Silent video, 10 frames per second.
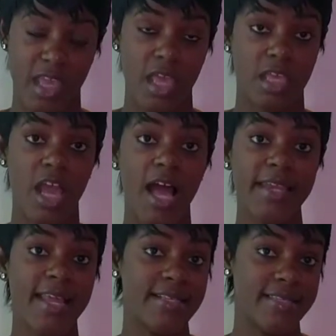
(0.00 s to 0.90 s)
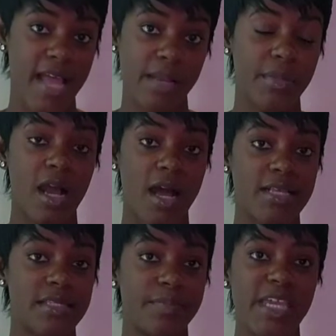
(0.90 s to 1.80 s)
You understand?
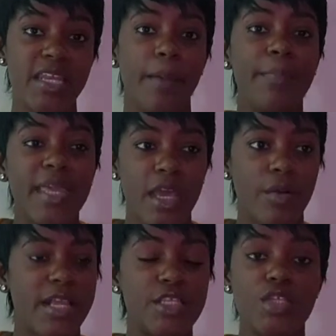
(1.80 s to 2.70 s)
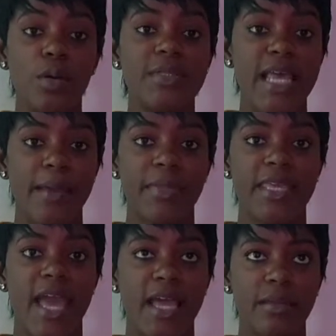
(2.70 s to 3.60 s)
Because being a parent sometimes
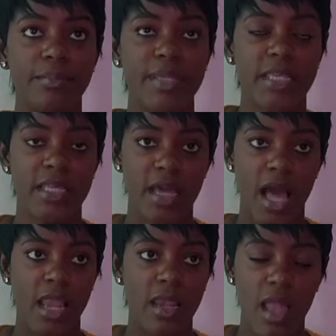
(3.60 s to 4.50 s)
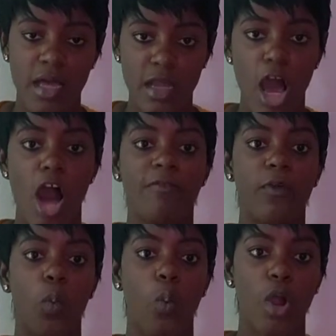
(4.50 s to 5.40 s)
can be a lot of
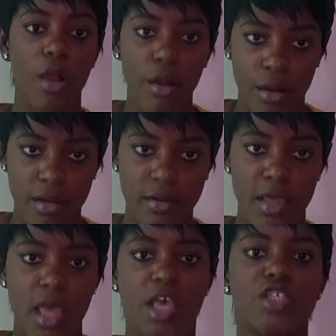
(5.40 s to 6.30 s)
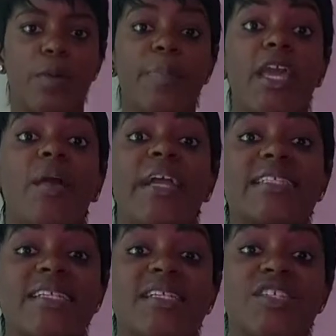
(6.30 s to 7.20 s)
work. So
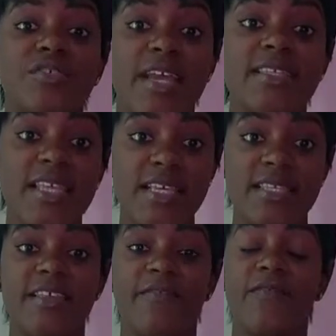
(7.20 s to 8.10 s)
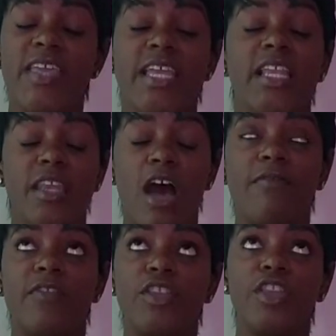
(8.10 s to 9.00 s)
parenting stress is the feeling
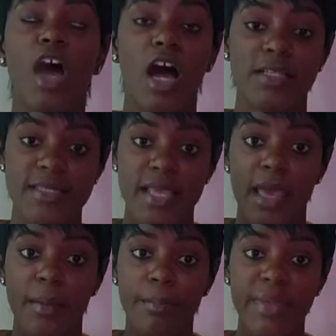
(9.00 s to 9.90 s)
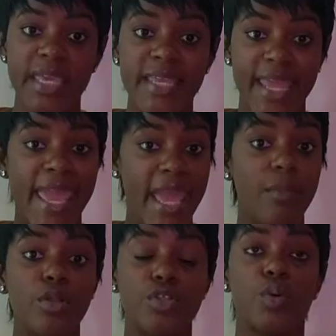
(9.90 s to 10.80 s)
of not being
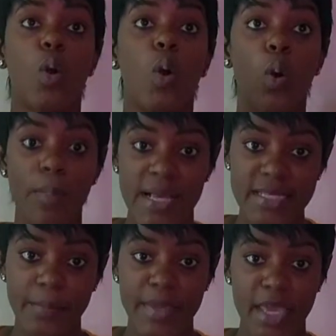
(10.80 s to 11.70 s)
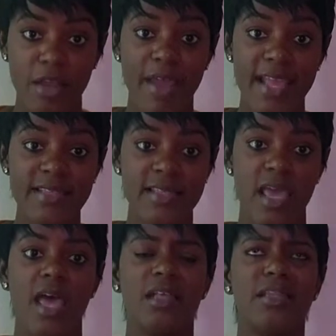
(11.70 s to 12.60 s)
able to cope as a parent.
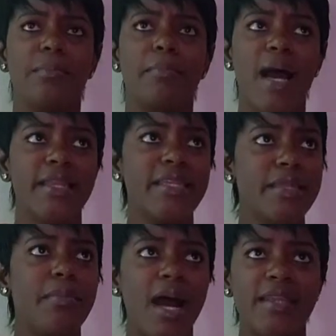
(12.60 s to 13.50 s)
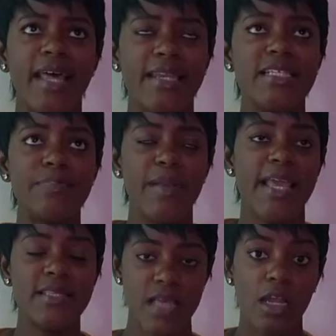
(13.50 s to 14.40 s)
The demand that is
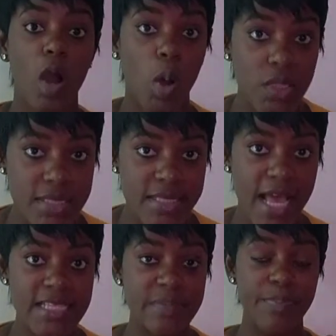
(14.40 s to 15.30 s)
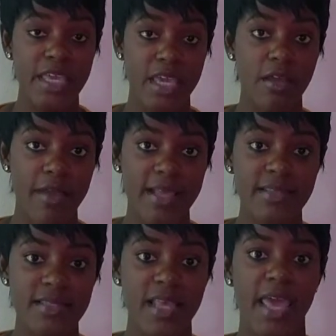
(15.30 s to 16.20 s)
placed on us as parents,
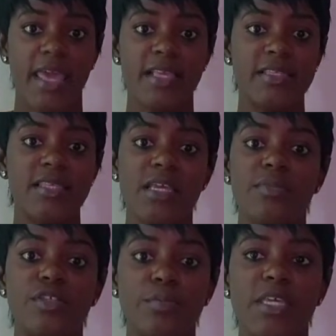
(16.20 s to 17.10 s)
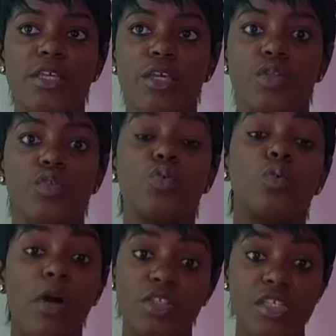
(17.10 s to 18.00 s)
it seems to be too
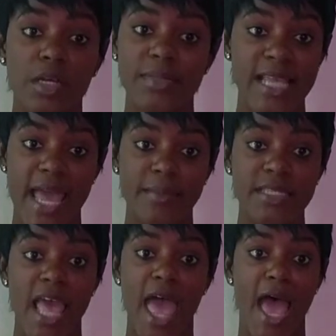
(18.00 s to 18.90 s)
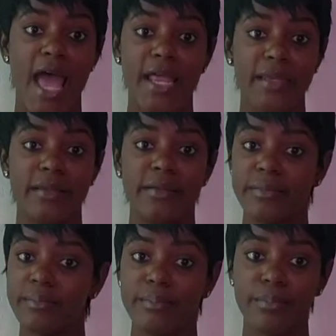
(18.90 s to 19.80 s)
much sometimes, and
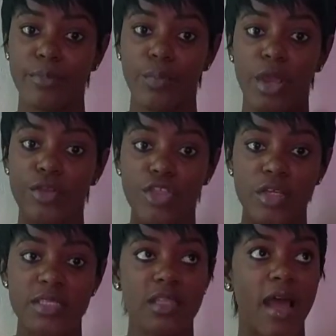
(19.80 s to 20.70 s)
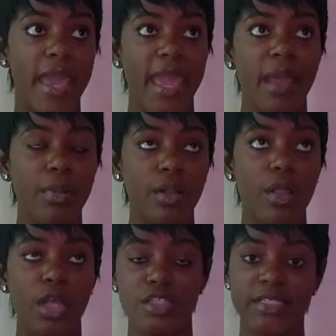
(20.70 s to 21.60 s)
we're just not
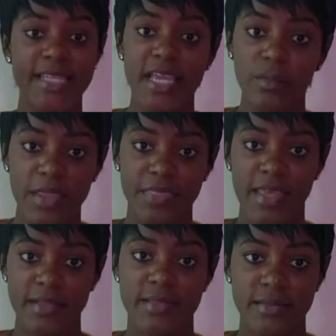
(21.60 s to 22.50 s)
able to deal with it.